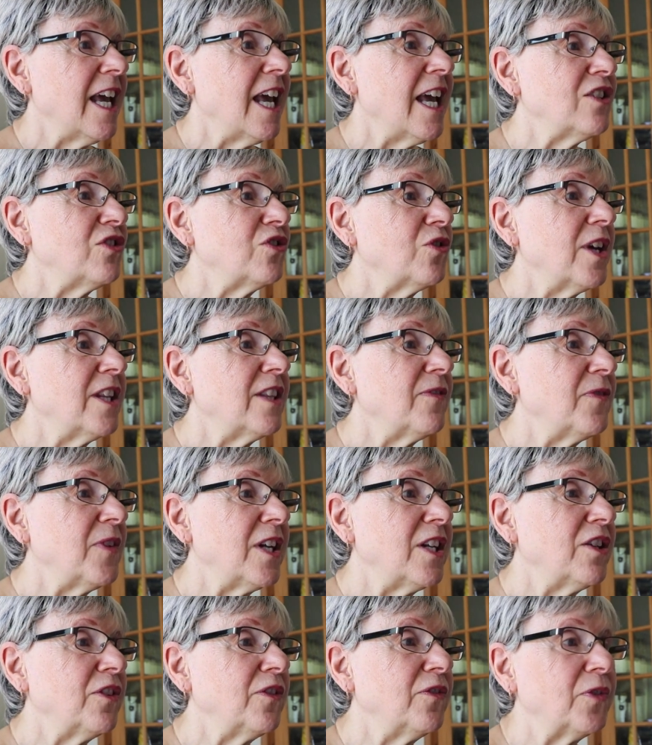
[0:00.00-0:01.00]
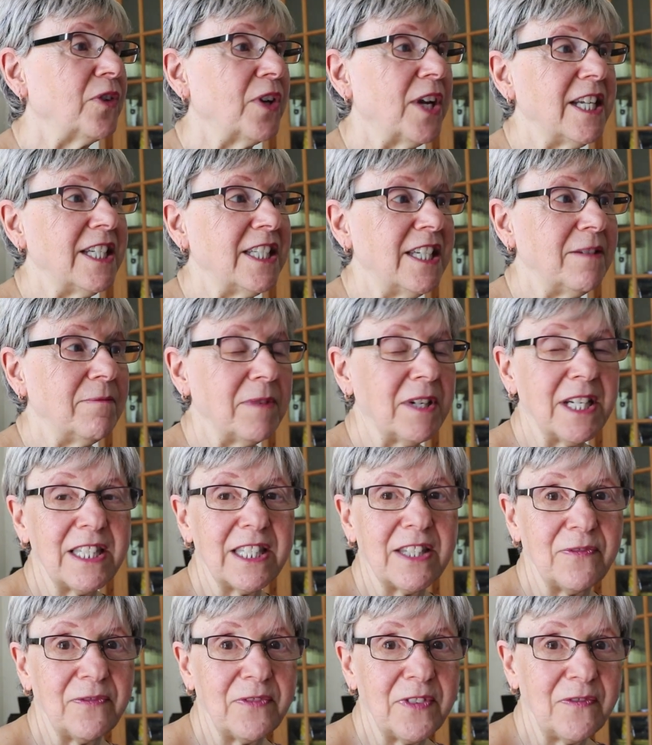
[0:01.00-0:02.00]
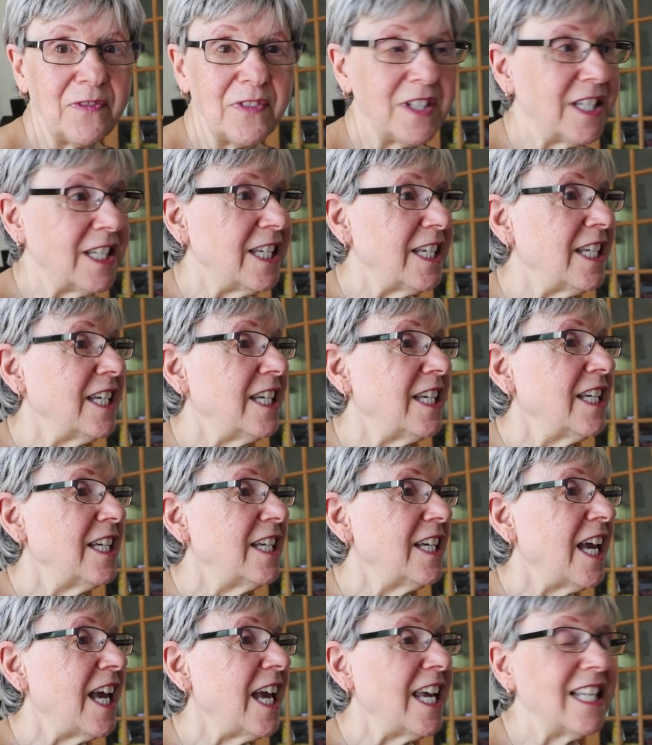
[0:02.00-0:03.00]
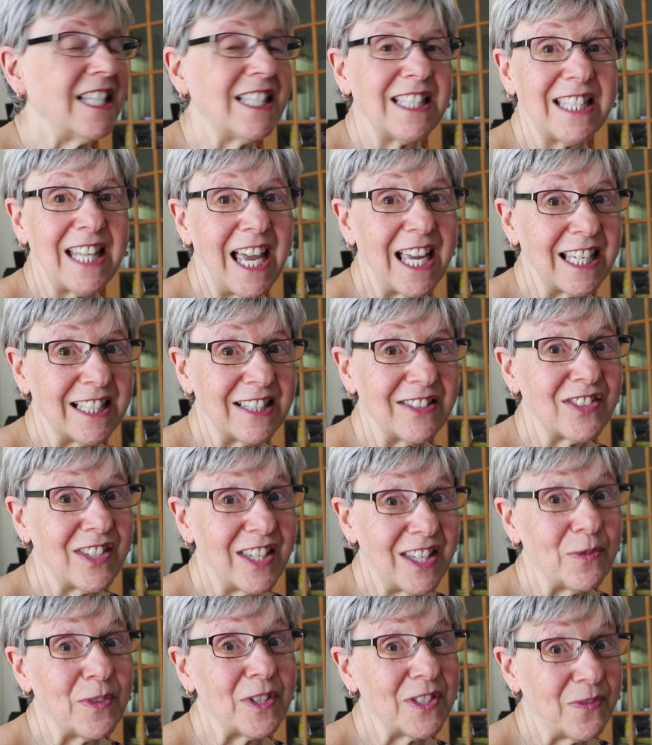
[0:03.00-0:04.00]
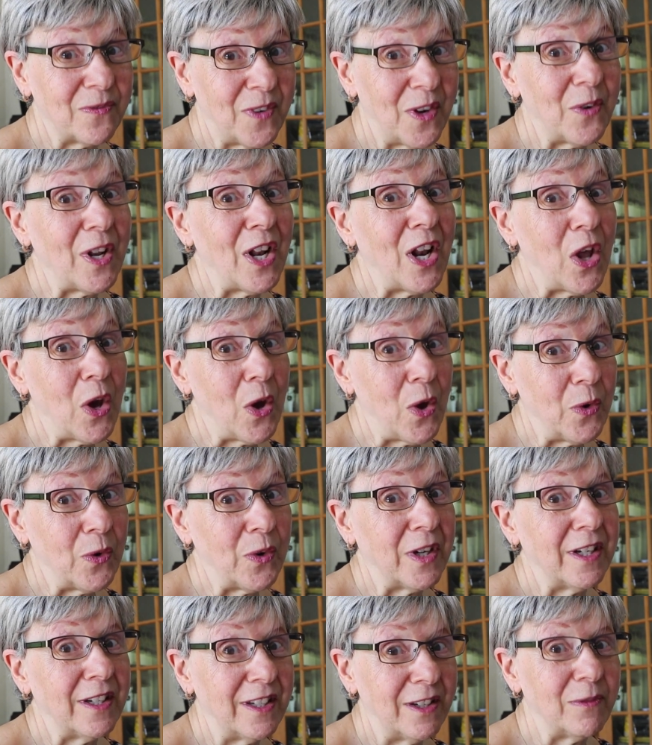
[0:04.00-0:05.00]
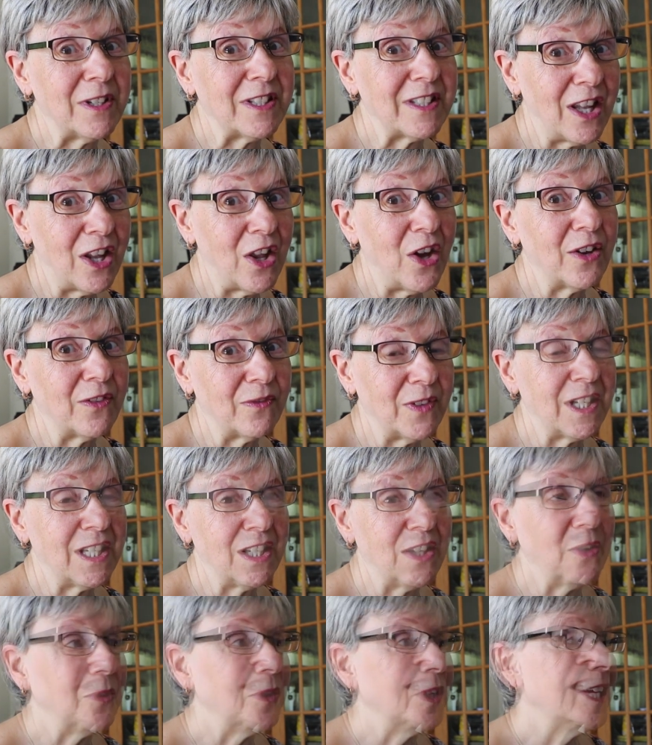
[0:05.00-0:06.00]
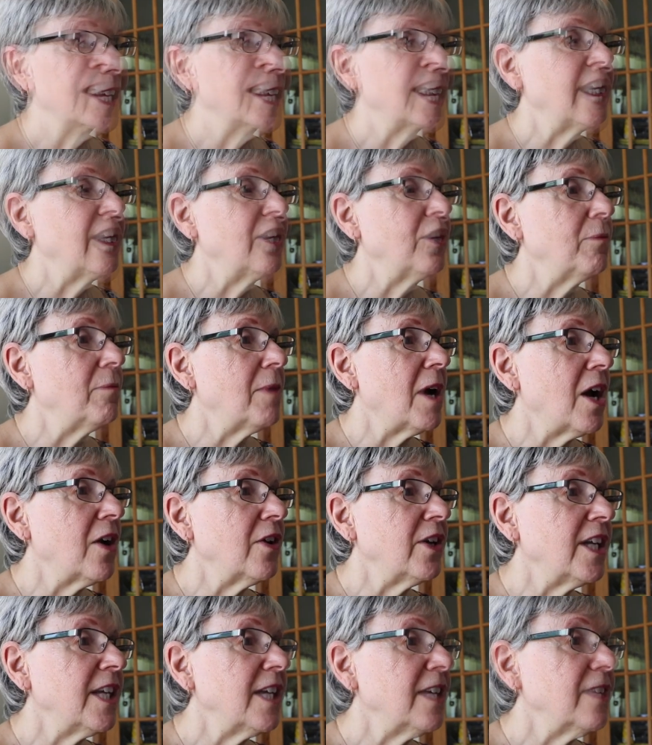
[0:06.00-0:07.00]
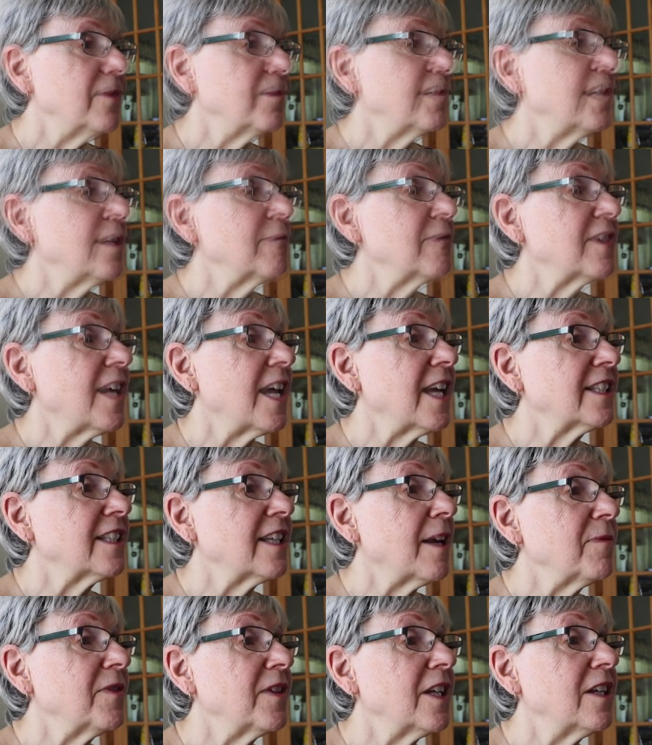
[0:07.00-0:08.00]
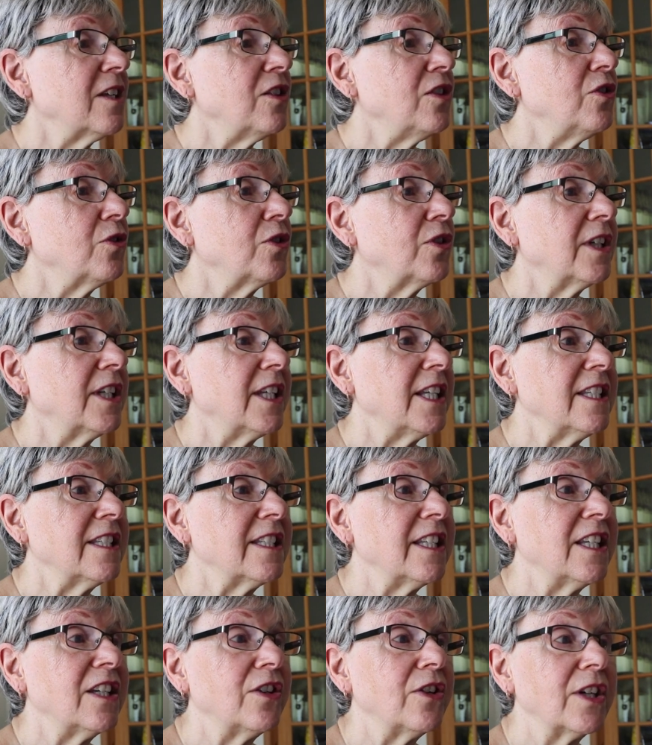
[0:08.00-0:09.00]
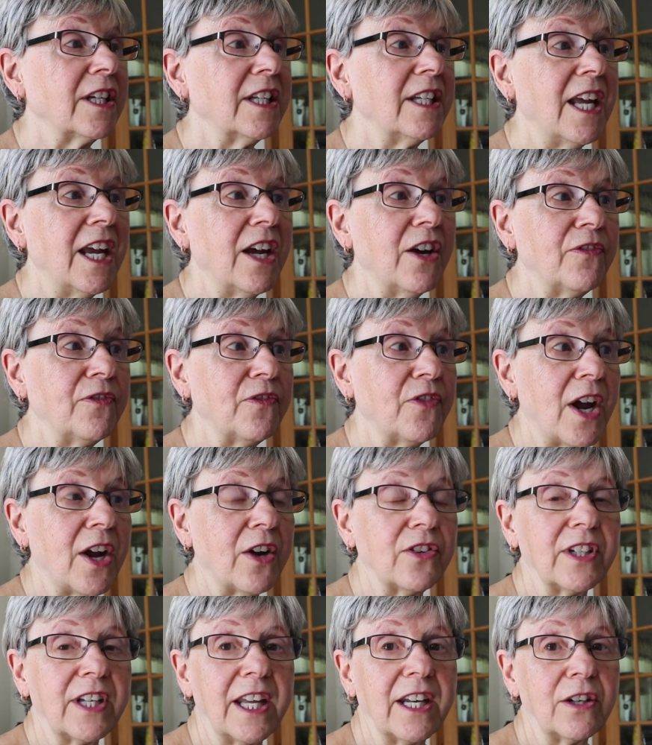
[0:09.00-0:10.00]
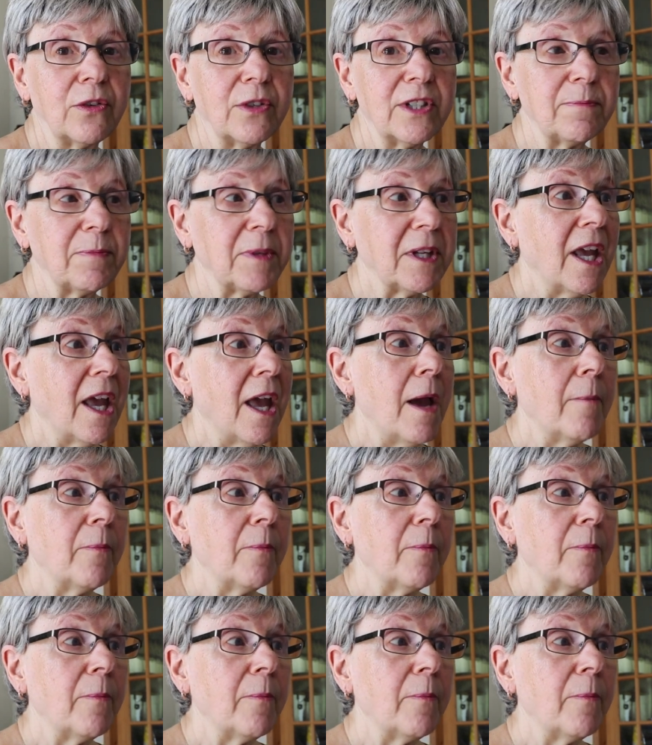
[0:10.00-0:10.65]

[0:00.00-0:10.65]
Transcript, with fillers: Enjoy the video for 18 minutes and 50 eight seconds. It was very long. It was a long video. Keto Marnie? Seems like something you could easily cook in the air fryer to get it crispy.